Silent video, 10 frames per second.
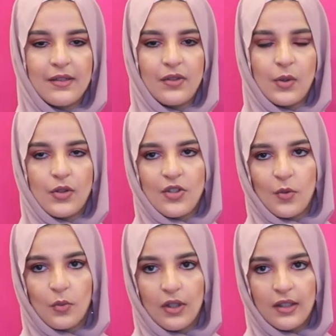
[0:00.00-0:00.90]
of you into
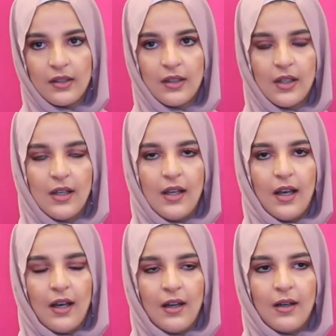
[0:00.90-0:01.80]
one.
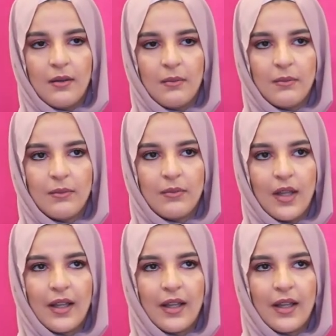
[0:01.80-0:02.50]
I